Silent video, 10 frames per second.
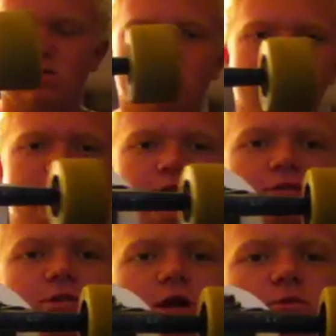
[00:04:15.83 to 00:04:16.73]
was
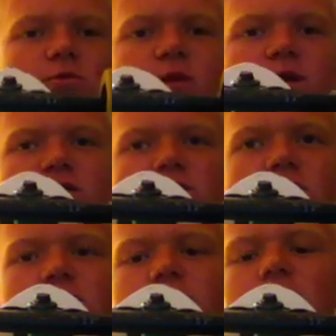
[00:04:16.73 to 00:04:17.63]
stuck with
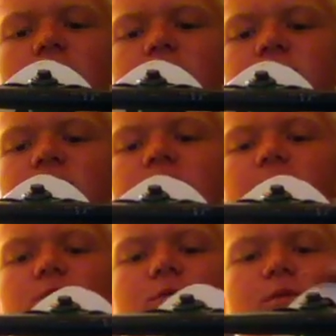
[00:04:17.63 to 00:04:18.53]
PS2 and kind of decided
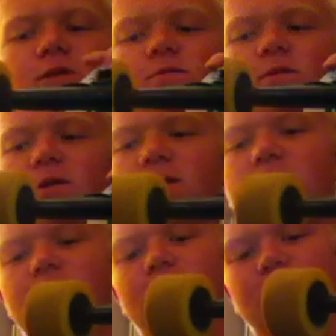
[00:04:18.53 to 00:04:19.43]
I wanted to play some video
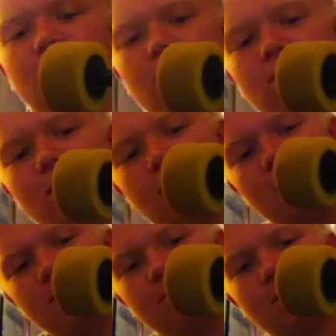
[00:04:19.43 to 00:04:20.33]
games sometime,
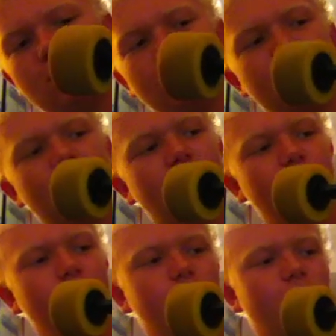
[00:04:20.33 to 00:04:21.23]
even though I
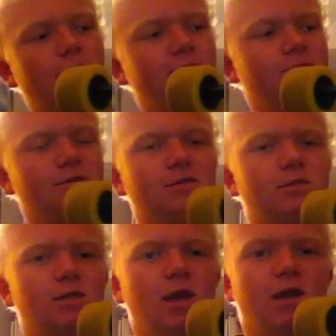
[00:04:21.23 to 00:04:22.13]
dedicate most of my life to
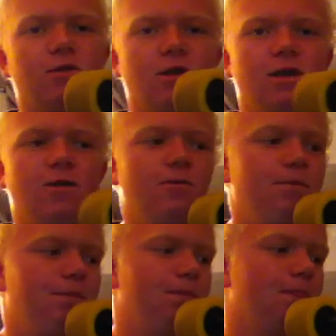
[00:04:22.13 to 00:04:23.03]
skating right now.
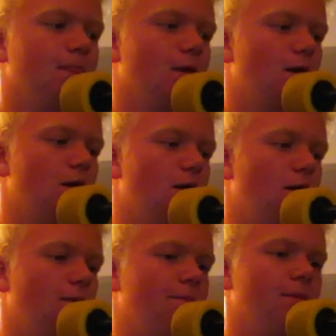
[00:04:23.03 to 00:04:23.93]

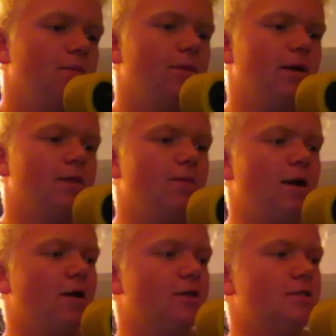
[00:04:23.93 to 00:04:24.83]
But yeah, the
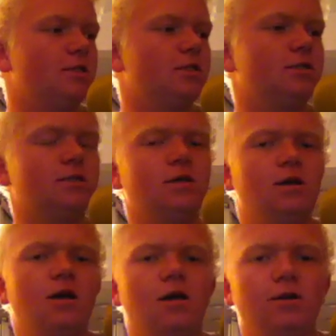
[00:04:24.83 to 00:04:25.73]
Parises,
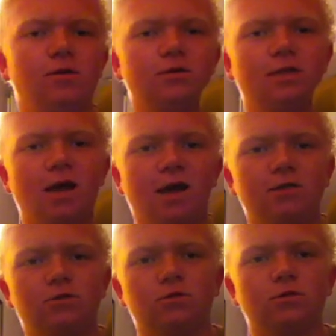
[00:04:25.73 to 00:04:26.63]
I noticed the
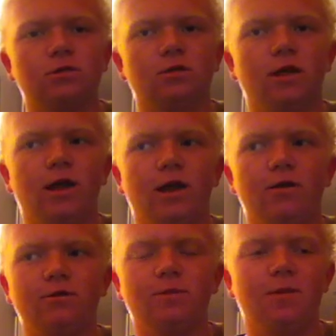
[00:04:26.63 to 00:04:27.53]
axles, like I
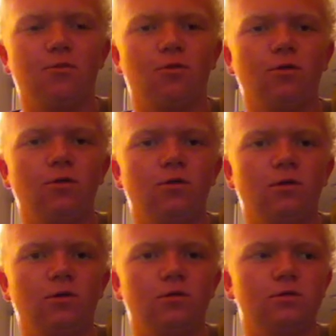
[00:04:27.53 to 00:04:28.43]
know some people
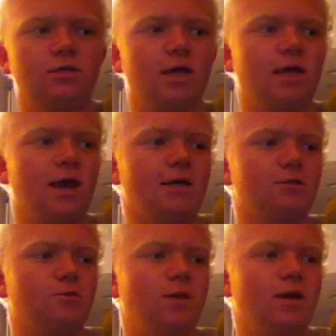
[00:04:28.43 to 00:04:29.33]
say the
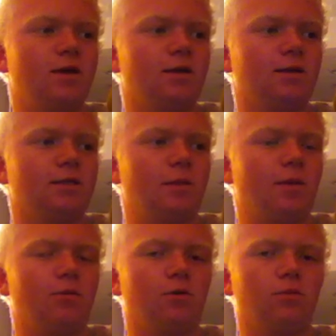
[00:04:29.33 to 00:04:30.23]
axles bend and then some
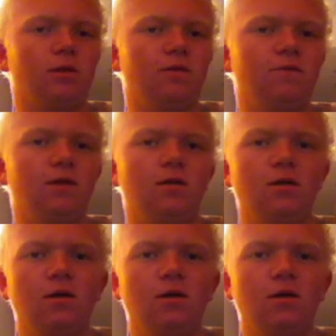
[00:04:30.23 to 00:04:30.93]
people don't believe it,